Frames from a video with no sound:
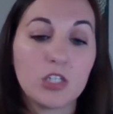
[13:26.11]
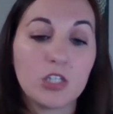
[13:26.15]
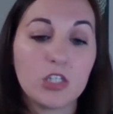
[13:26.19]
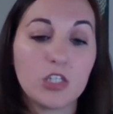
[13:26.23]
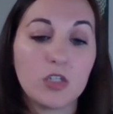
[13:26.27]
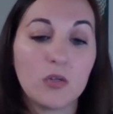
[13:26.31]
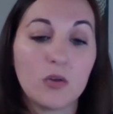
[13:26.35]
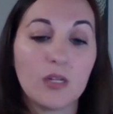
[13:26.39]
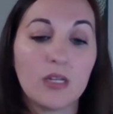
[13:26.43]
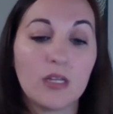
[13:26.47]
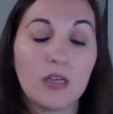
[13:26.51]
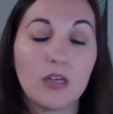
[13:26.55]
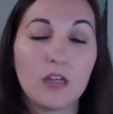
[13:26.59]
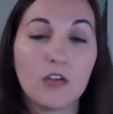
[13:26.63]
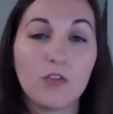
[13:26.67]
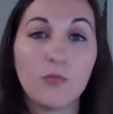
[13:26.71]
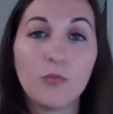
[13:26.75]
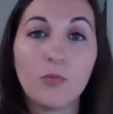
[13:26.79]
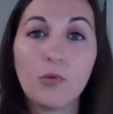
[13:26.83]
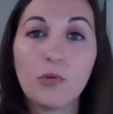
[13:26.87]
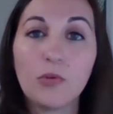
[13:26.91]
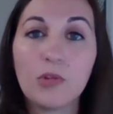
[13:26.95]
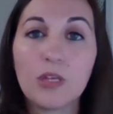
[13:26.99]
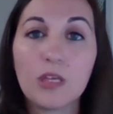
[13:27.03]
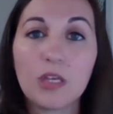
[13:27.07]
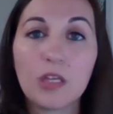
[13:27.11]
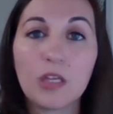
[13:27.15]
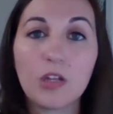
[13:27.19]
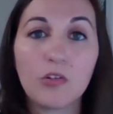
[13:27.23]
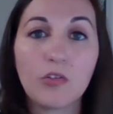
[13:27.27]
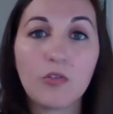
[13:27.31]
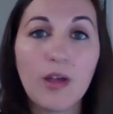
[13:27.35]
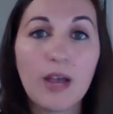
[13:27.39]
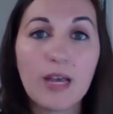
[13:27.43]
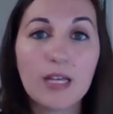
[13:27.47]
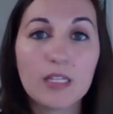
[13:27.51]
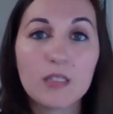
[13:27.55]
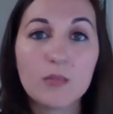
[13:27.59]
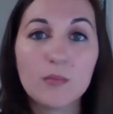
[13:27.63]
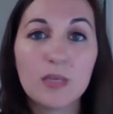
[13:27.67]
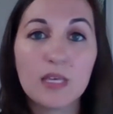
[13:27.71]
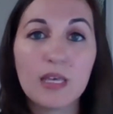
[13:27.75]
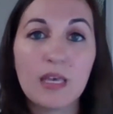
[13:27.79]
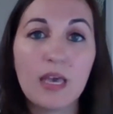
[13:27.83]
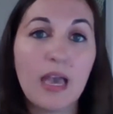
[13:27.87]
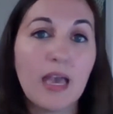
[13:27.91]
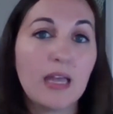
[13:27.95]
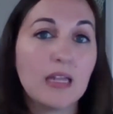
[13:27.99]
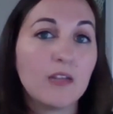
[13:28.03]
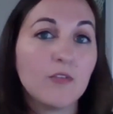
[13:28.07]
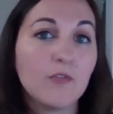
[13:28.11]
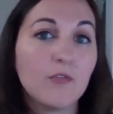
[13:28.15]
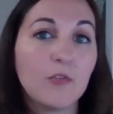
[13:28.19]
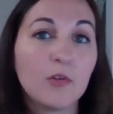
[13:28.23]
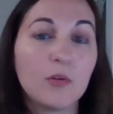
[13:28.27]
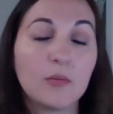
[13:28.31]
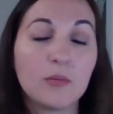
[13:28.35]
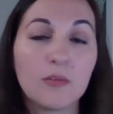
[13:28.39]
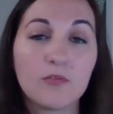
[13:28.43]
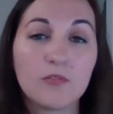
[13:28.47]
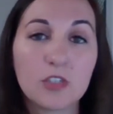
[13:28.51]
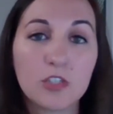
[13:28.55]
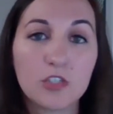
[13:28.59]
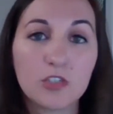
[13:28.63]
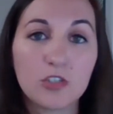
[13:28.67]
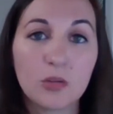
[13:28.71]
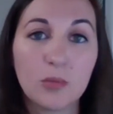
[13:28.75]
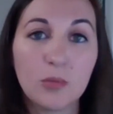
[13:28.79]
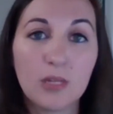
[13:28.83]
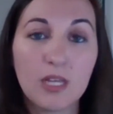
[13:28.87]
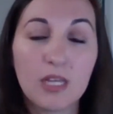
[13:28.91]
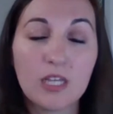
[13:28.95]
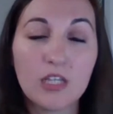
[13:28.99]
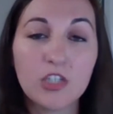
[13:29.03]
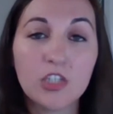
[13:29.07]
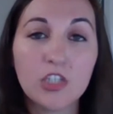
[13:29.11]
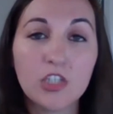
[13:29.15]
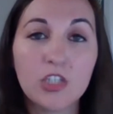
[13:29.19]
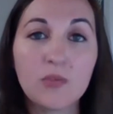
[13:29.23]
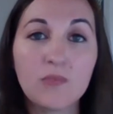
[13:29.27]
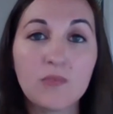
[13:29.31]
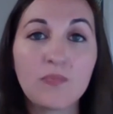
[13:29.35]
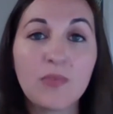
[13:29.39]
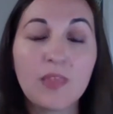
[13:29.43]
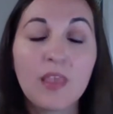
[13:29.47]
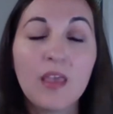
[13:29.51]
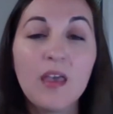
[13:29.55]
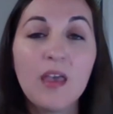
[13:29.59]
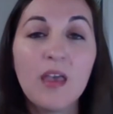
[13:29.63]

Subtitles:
to any kind of bullying and harassment, any form of discrimination,